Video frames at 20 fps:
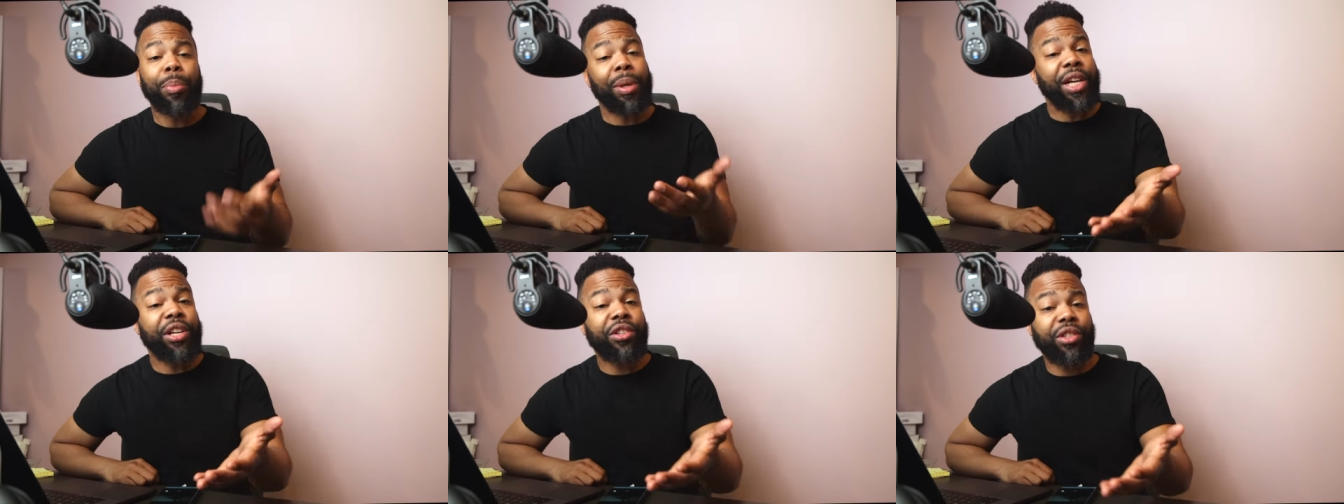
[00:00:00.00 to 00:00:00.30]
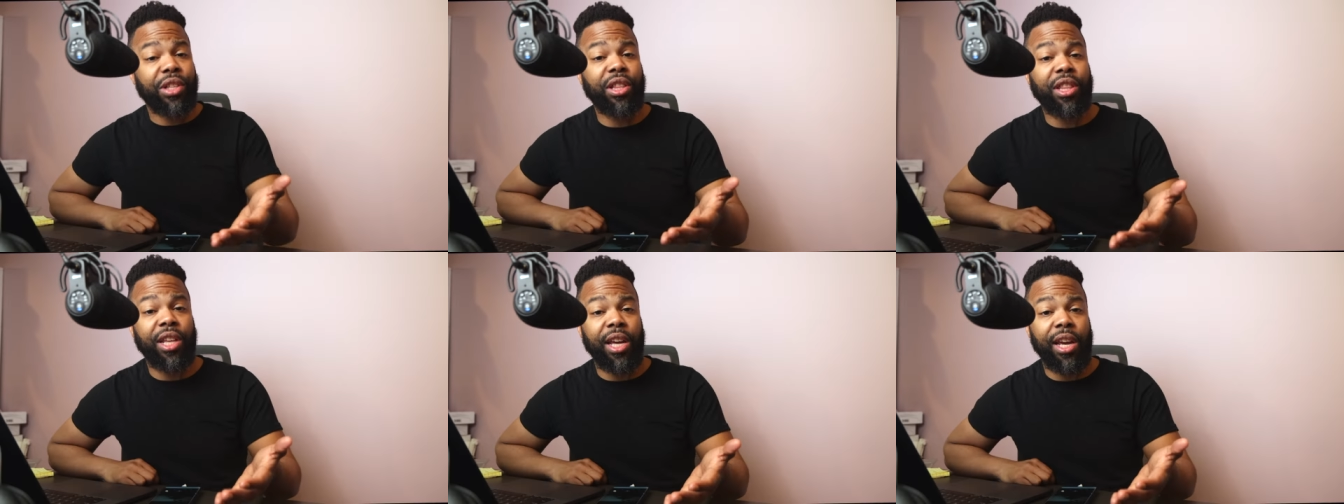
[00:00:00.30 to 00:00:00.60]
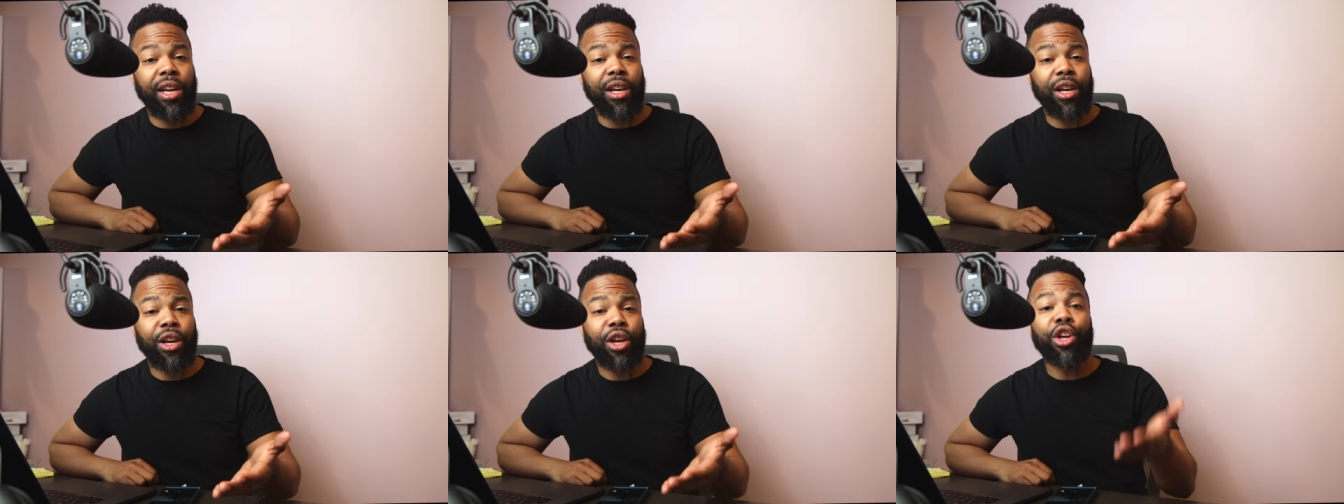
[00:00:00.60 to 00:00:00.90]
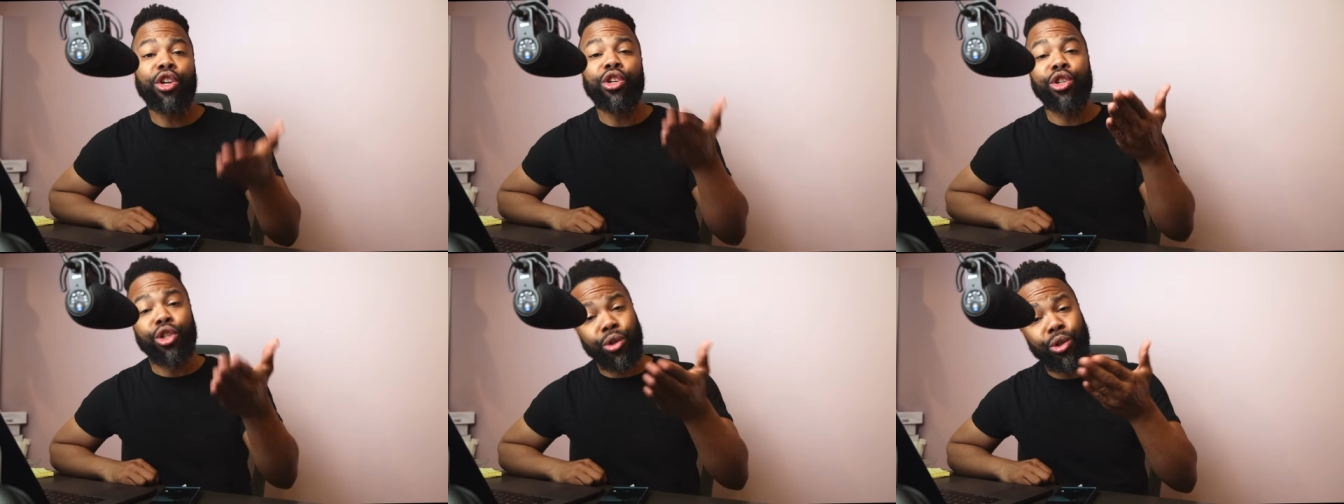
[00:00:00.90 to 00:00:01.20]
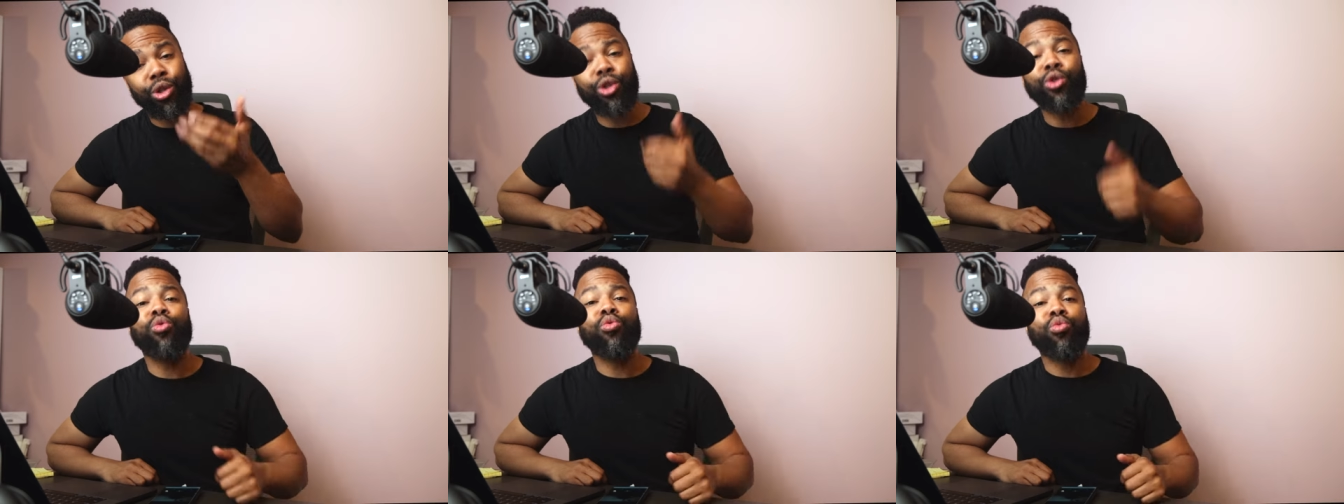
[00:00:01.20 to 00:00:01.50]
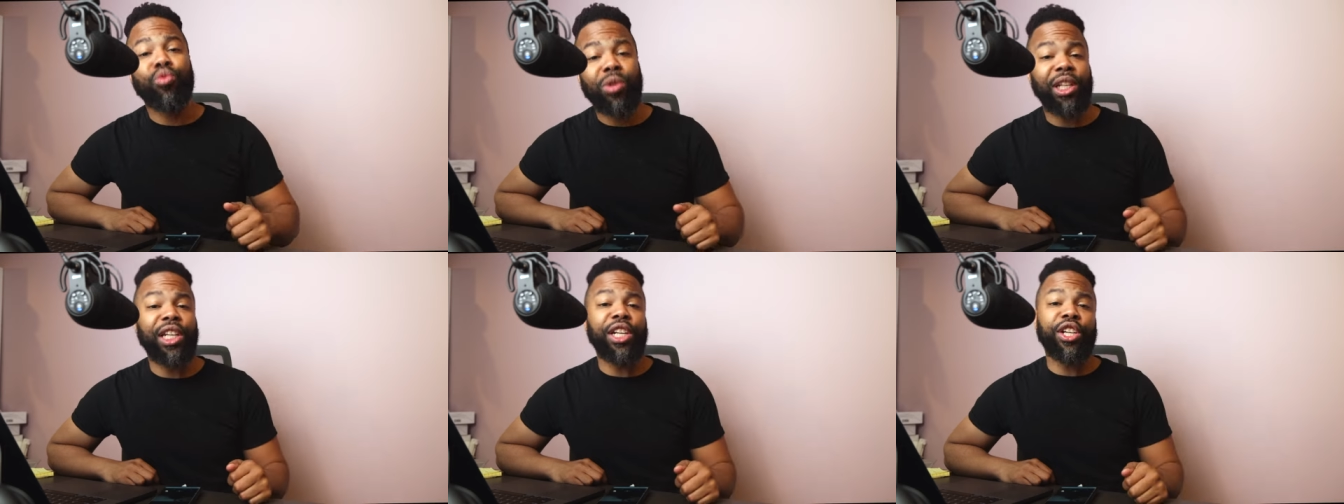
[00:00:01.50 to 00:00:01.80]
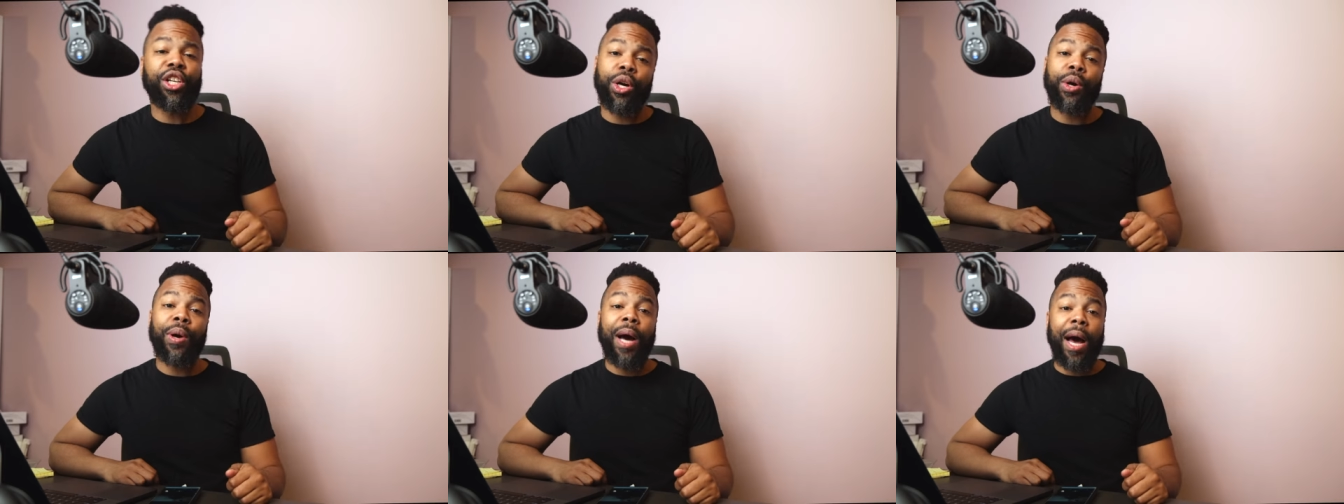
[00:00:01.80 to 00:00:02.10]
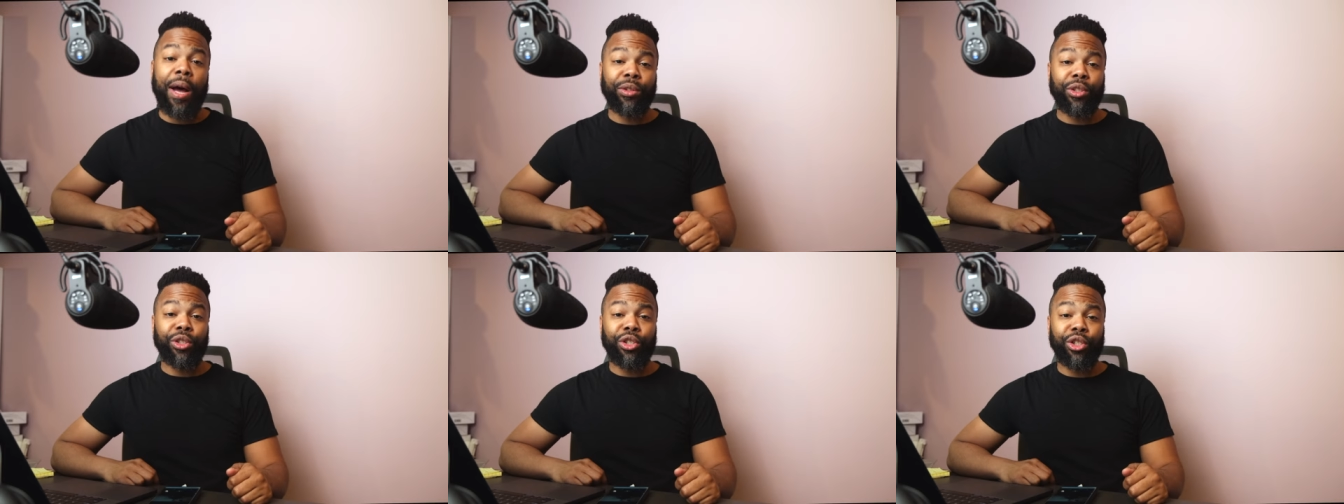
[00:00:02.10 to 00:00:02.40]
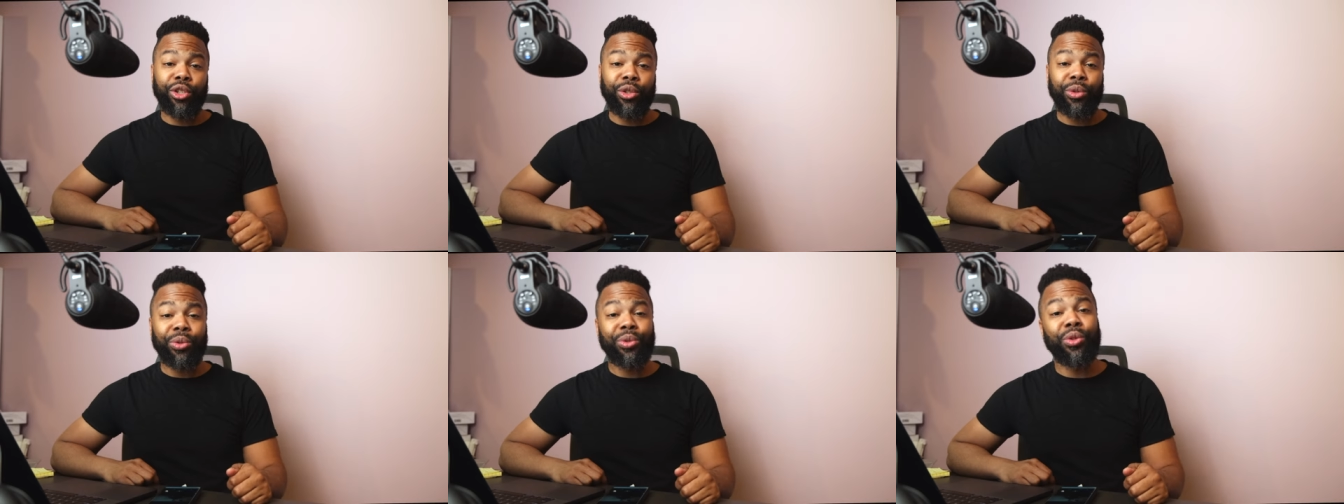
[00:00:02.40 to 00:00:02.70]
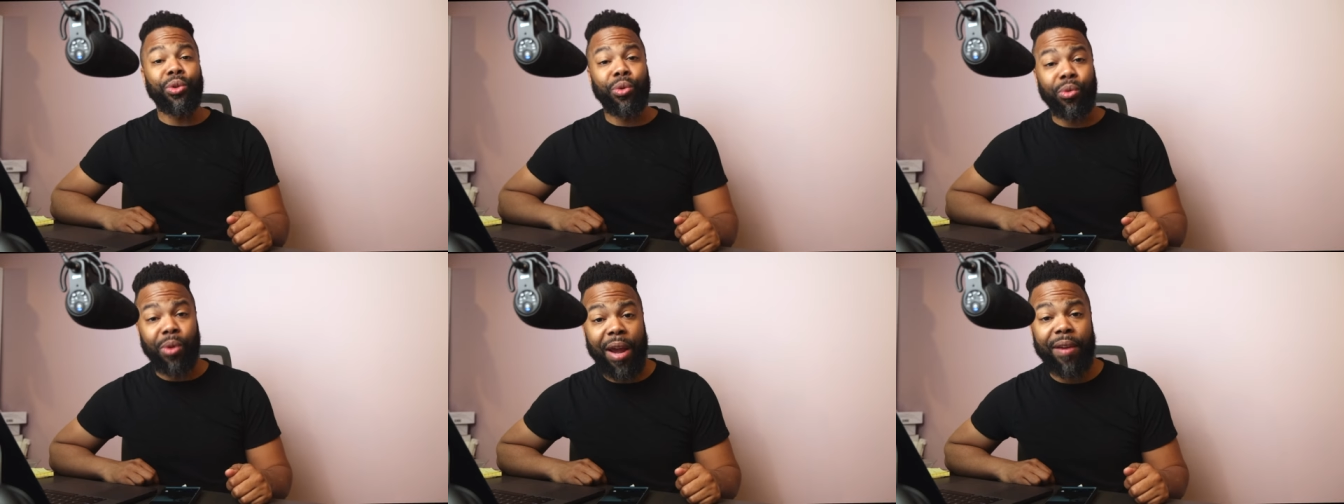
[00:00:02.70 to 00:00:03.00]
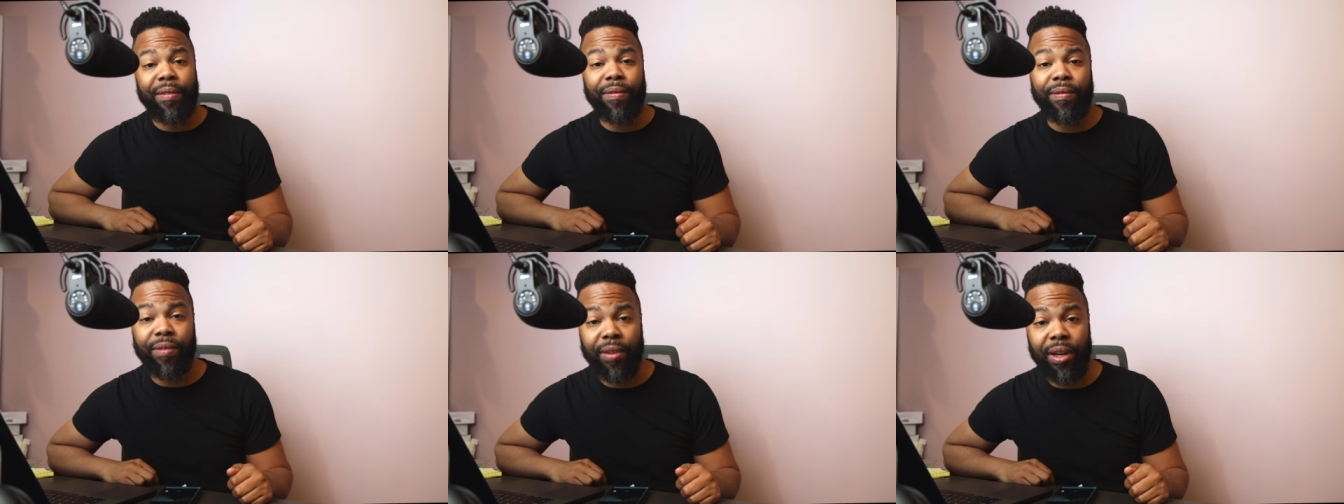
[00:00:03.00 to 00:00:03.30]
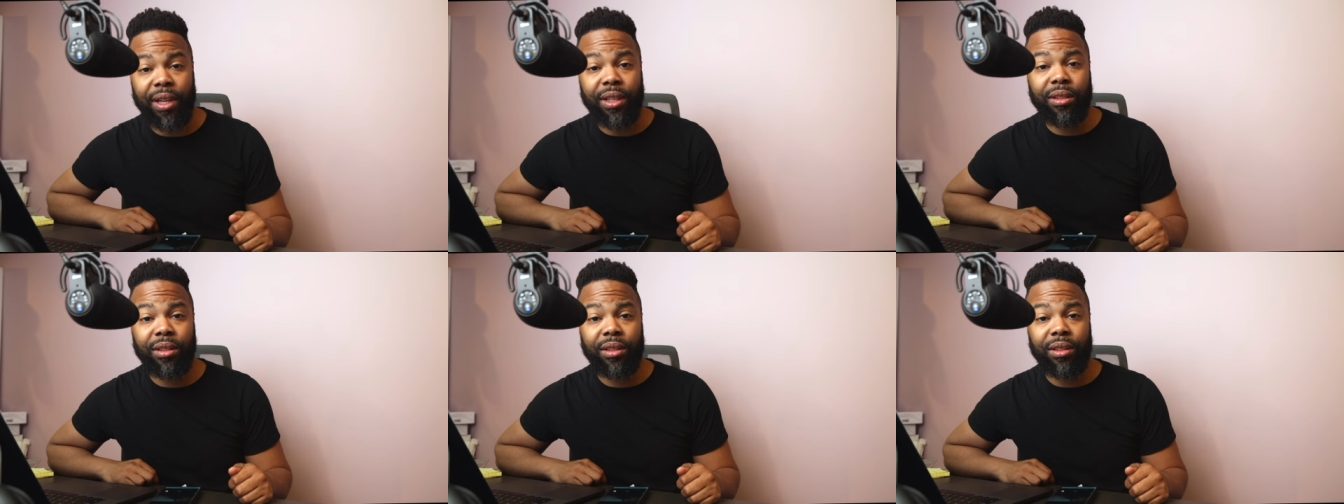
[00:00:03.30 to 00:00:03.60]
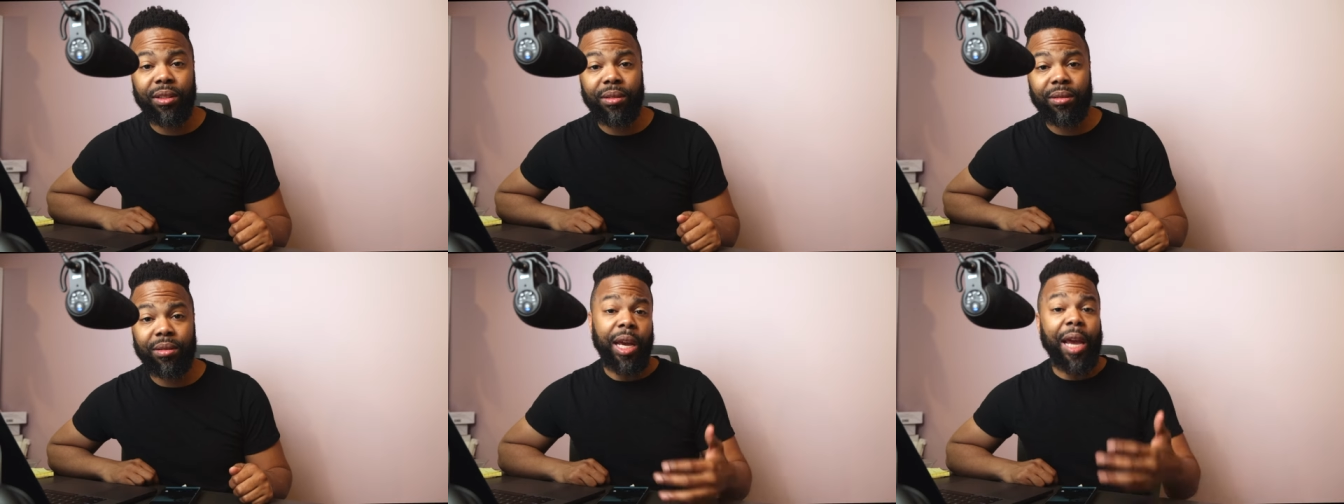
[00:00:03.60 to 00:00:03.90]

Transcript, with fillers: But here's the thing, do you really know how to choose the right friends?